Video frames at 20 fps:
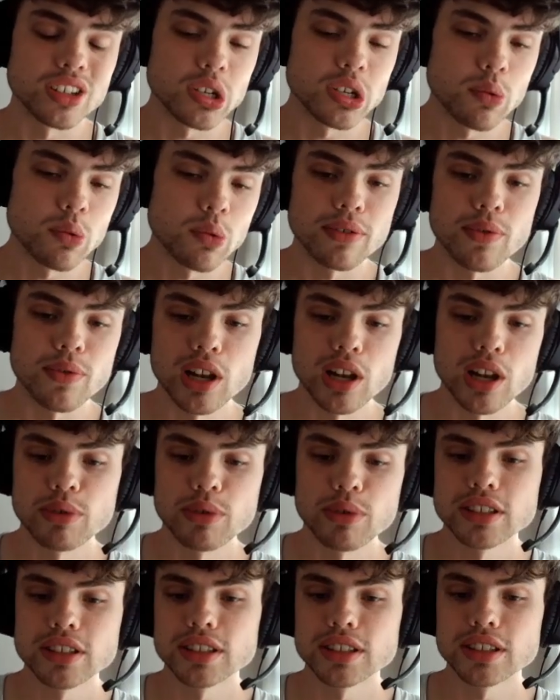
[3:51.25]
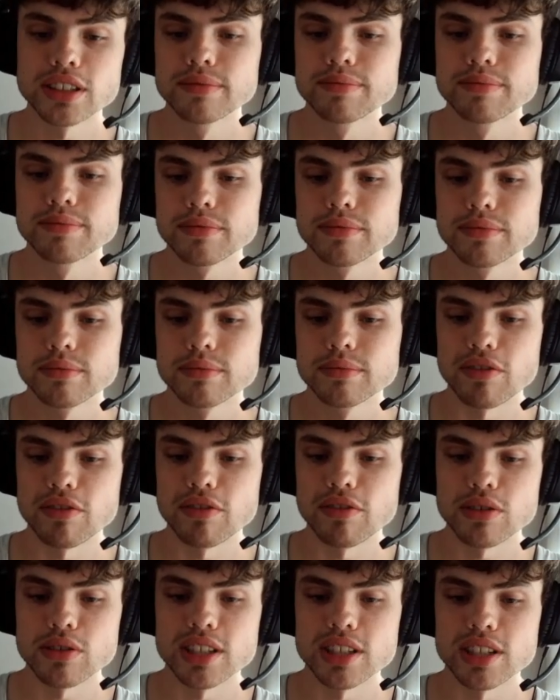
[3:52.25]
you on the following turn by
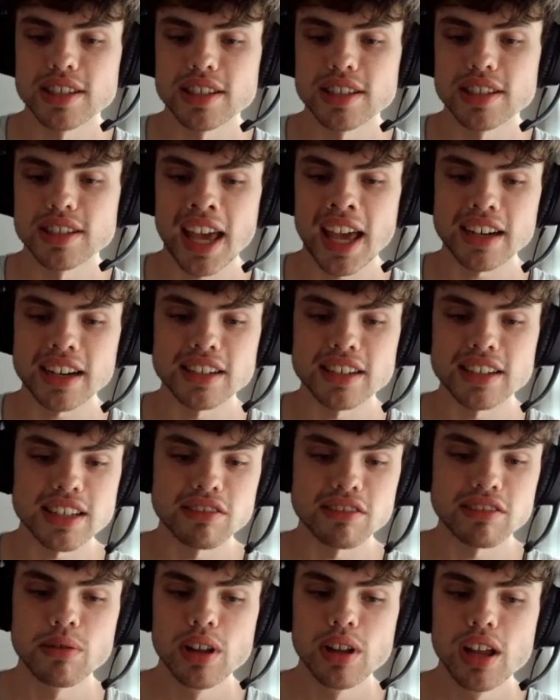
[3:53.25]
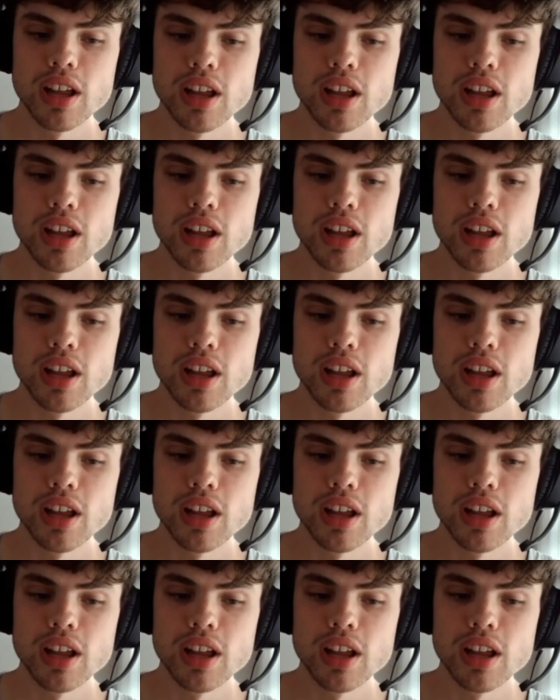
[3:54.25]
reducing its attack to 0.